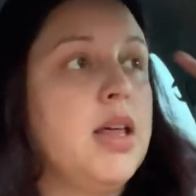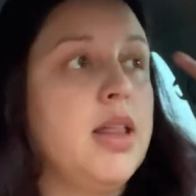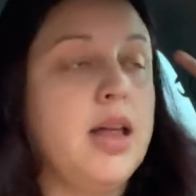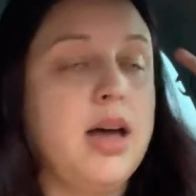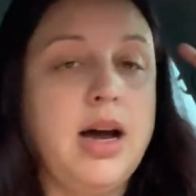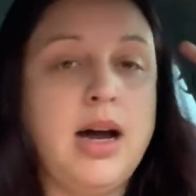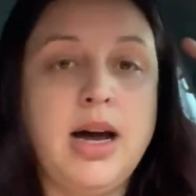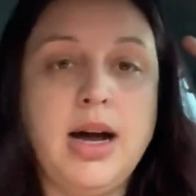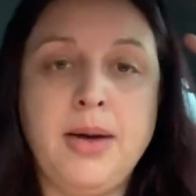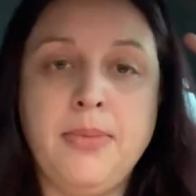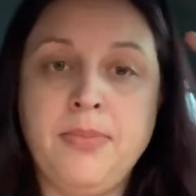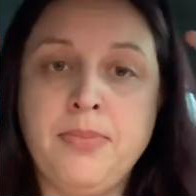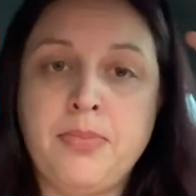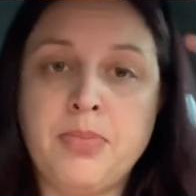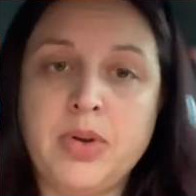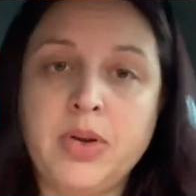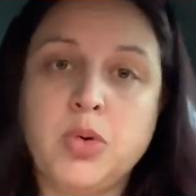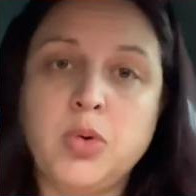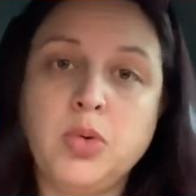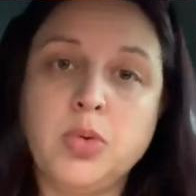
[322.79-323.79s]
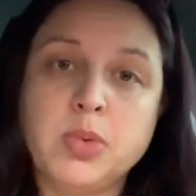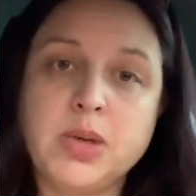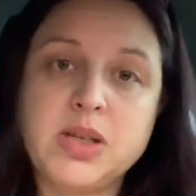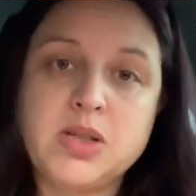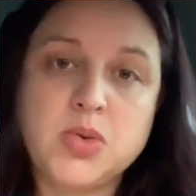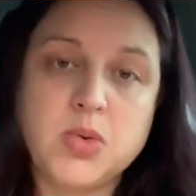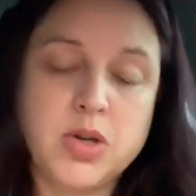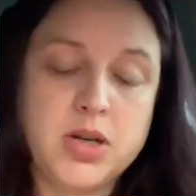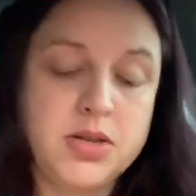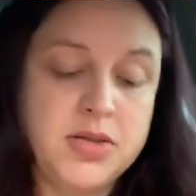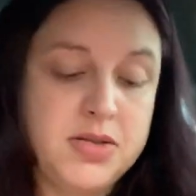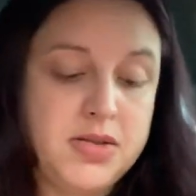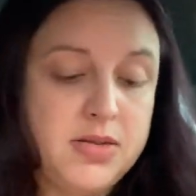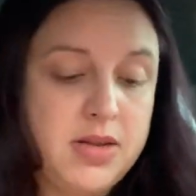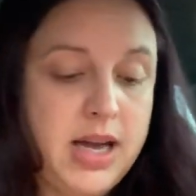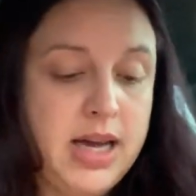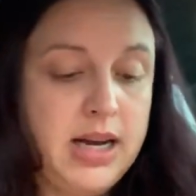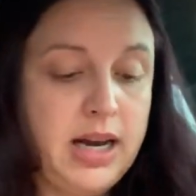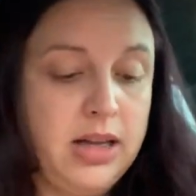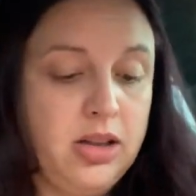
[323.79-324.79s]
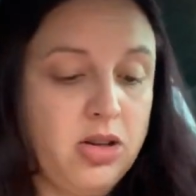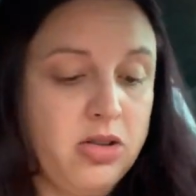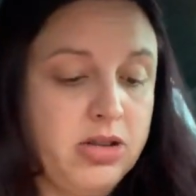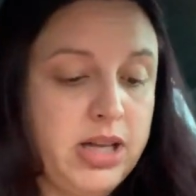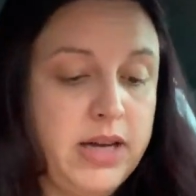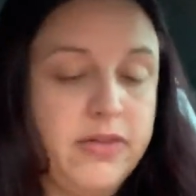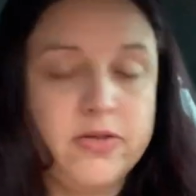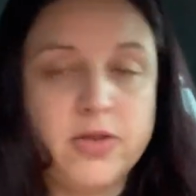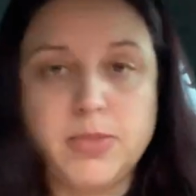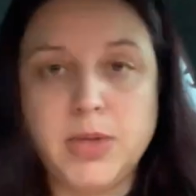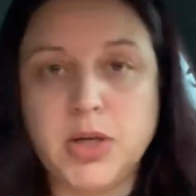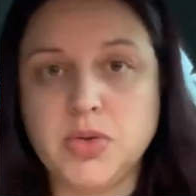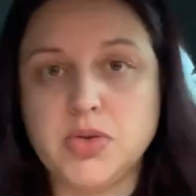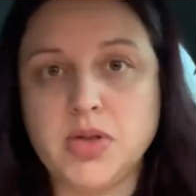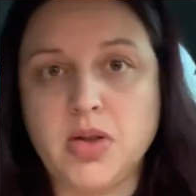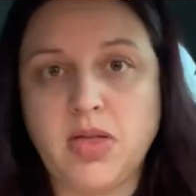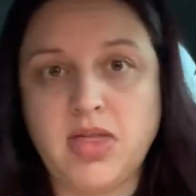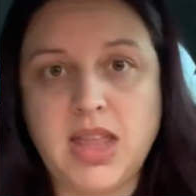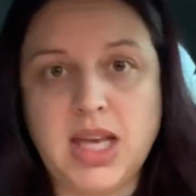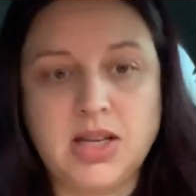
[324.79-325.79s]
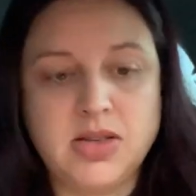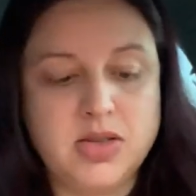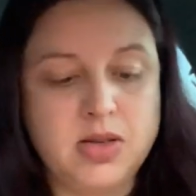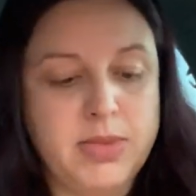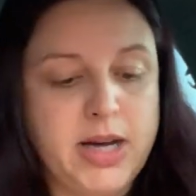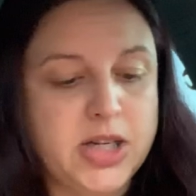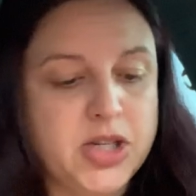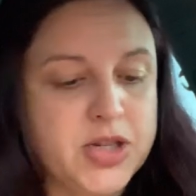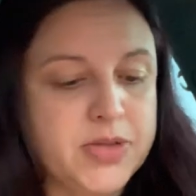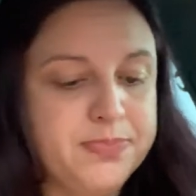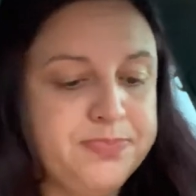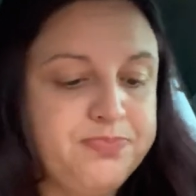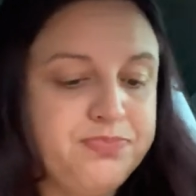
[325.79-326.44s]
Pretty cool resource, and I learned that from you, so thank you so much.